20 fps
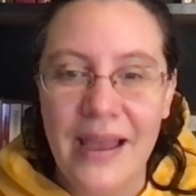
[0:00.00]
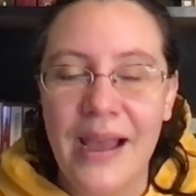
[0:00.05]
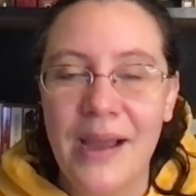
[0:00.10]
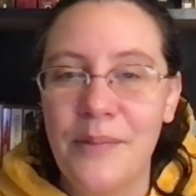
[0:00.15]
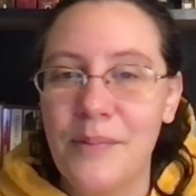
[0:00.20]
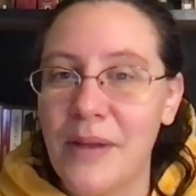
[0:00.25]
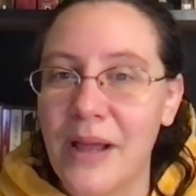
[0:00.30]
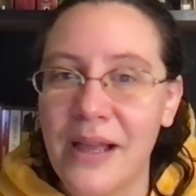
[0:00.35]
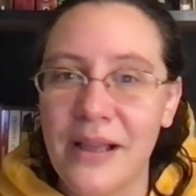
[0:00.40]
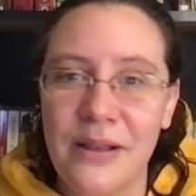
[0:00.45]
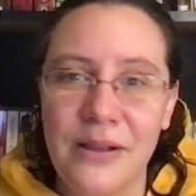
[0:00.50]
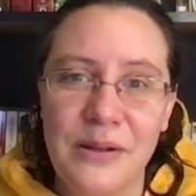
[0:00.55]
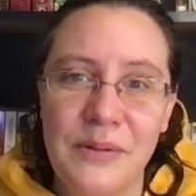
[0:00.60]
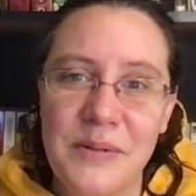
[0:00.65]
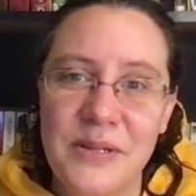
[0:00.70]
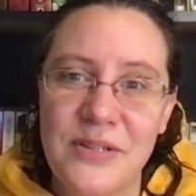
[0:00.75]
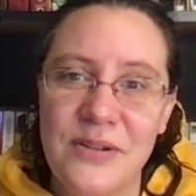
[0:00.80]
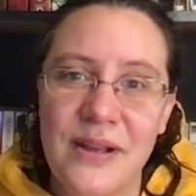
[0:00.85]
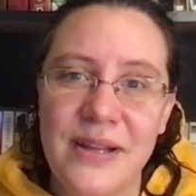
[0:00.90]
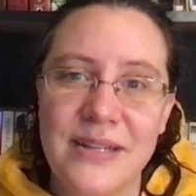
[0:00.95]
I'm not going to
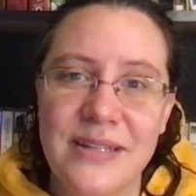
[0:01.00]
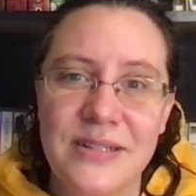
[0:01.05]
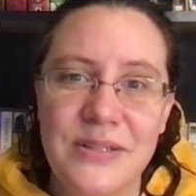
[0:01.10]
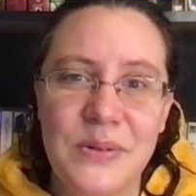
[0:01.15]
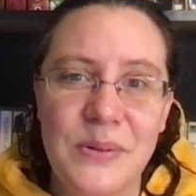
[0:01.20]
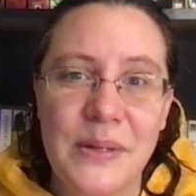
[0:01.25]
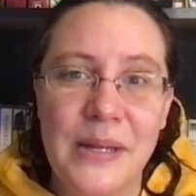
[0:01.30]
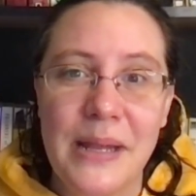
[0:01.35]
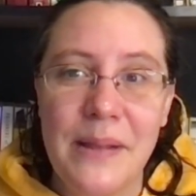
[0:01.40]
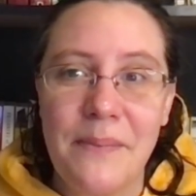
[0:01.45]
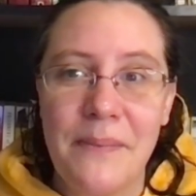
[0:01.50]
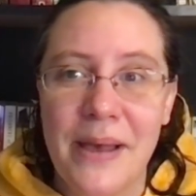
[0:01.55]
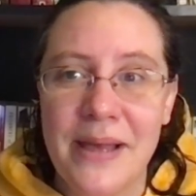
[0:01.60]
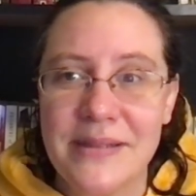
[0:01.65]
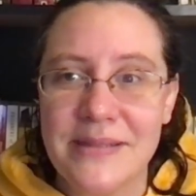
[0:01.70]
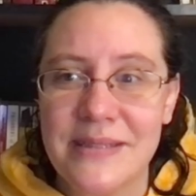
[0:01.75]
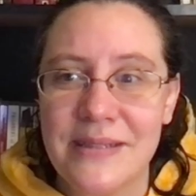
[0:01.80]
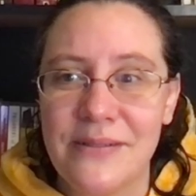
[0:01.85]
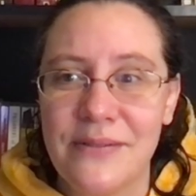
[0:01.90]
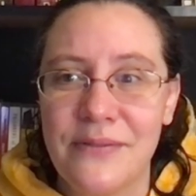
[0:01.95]
be trying to do any
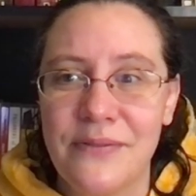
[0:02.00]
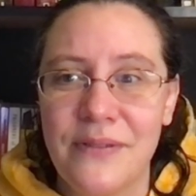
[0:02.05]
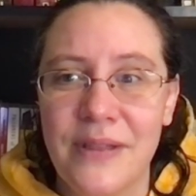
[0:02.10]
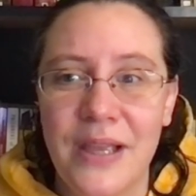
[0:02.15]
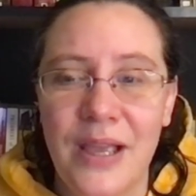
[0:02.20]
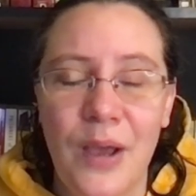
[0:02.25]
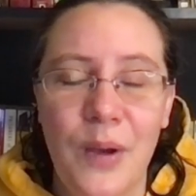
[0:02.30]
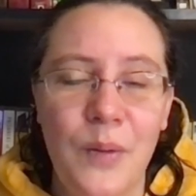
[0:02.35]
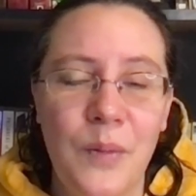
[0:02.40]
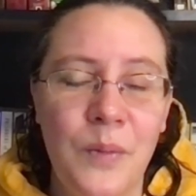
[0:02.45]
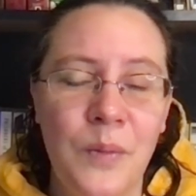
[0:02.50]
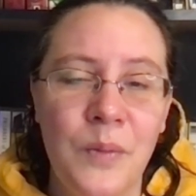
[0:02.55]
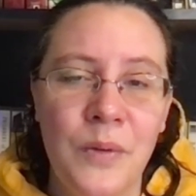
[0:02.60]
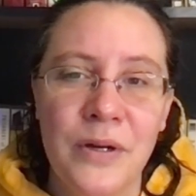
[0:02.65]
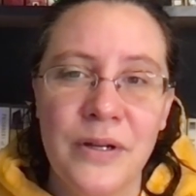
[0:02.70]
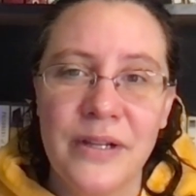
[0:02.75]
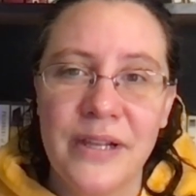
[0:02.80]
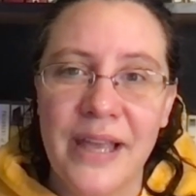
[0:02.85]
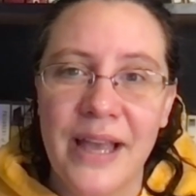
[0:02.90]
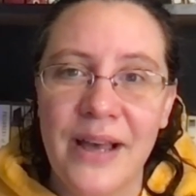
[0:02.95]
massive like
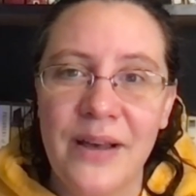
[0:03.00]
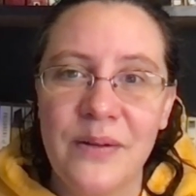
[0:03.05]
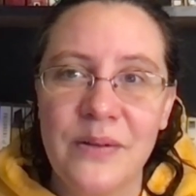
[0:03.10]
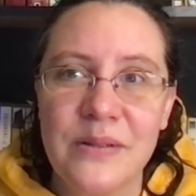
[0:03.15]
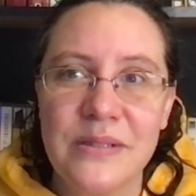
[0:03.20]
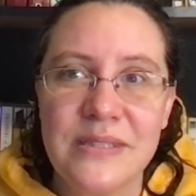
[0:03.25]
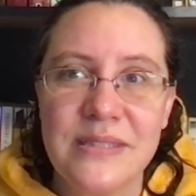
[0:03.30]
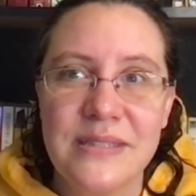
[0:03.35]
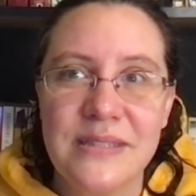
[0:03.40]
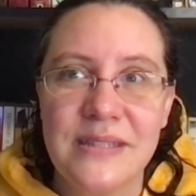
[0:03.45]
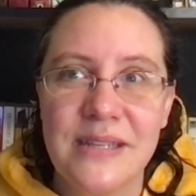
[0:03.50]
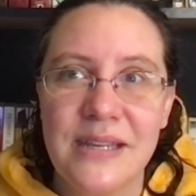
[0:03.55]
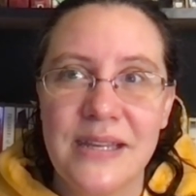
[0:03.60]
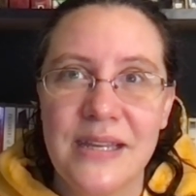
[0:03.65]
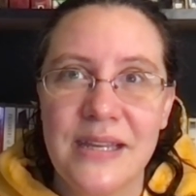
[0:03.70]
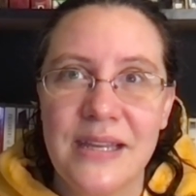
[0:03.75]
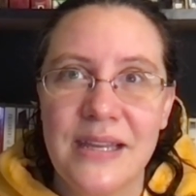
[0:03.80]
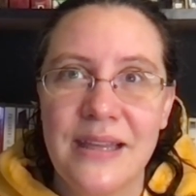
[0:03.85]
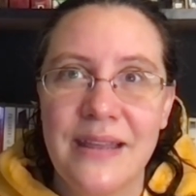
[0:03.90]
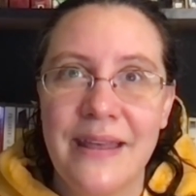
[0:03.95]
word counts,
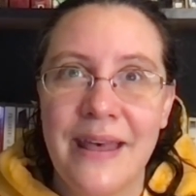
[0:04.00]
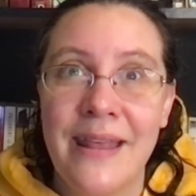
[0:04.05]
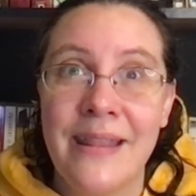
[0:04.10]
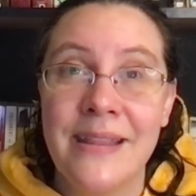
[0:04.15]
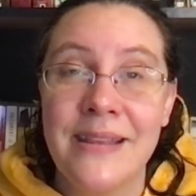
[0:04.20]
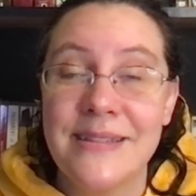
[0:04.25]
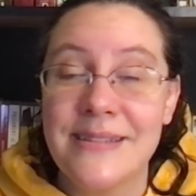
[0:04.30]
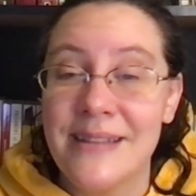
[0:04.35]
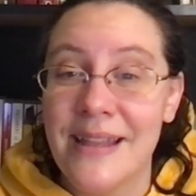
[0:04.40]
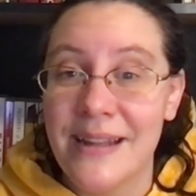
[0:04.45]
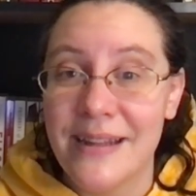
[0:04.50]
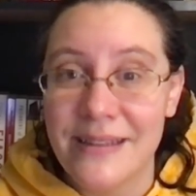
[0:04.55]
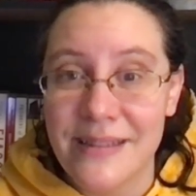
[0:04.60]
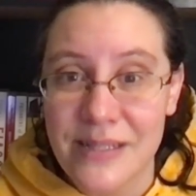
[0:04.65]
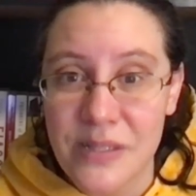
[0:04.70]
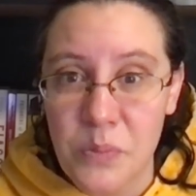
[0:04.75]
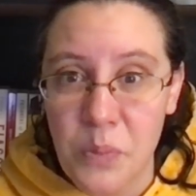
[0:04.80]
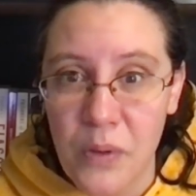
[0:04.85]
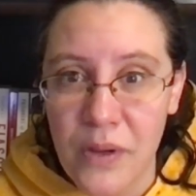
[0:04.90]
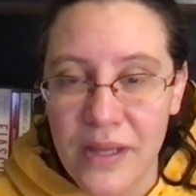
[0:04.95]
at least not at
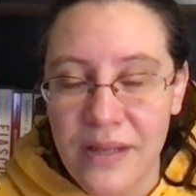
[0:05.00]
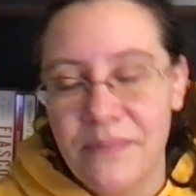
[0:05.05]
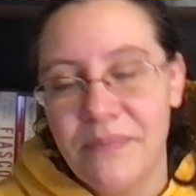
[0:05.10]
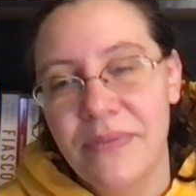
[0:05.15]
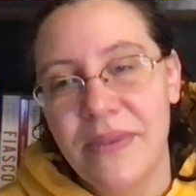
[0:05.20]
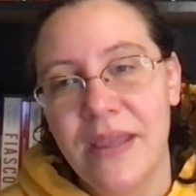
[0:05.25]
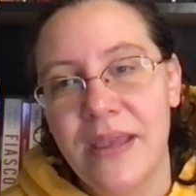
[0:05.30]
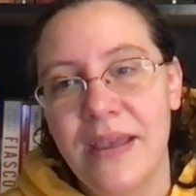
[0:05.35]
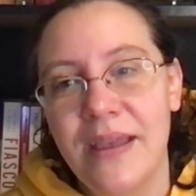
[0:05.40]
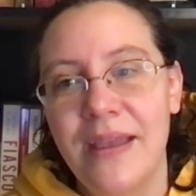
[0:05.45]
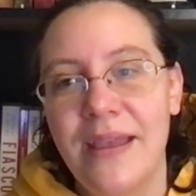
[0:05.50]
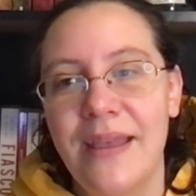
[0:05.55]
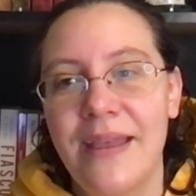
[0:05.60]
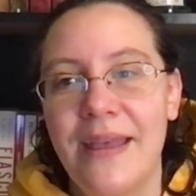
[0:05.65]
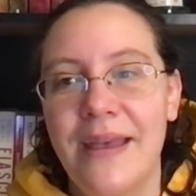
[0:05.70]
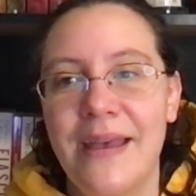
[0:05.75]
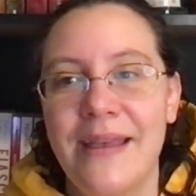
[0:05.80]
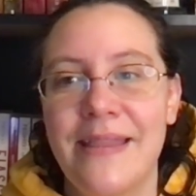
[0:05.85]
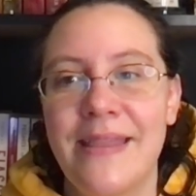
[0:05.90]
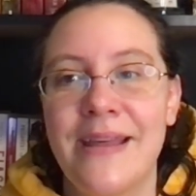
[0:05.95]
this point.
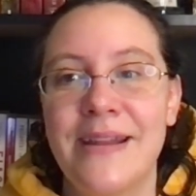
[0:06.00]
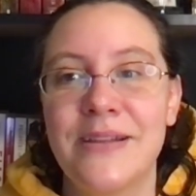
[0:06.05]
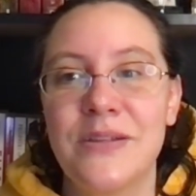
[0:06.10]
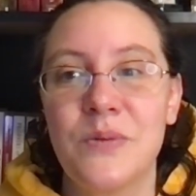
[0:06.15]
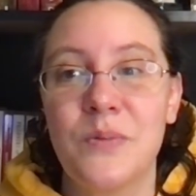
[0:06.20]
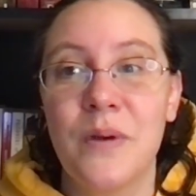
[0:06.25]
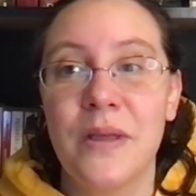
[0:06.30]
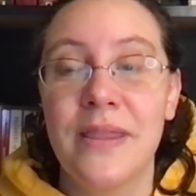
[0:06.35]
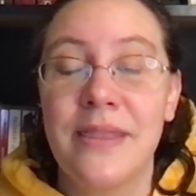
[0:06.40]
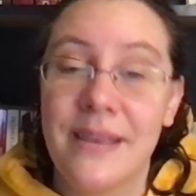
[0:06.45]
That is what